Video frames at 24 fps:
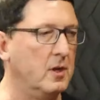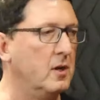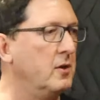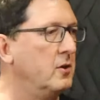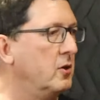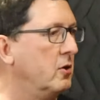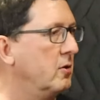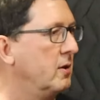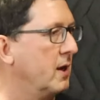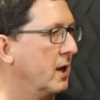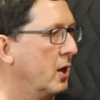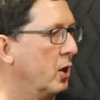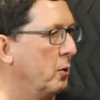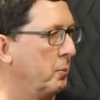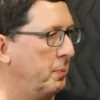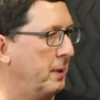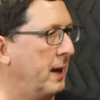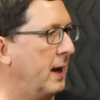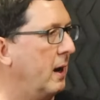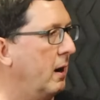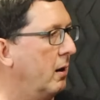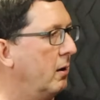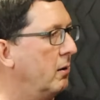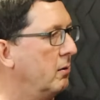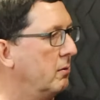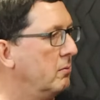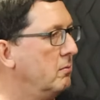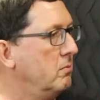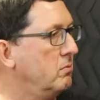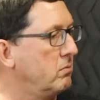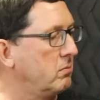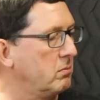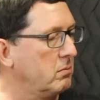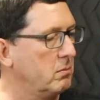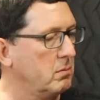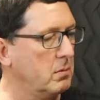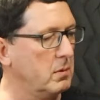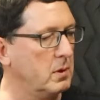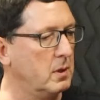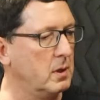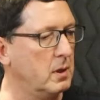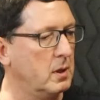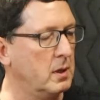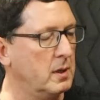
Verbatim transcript: and you'd help out mm-hmm.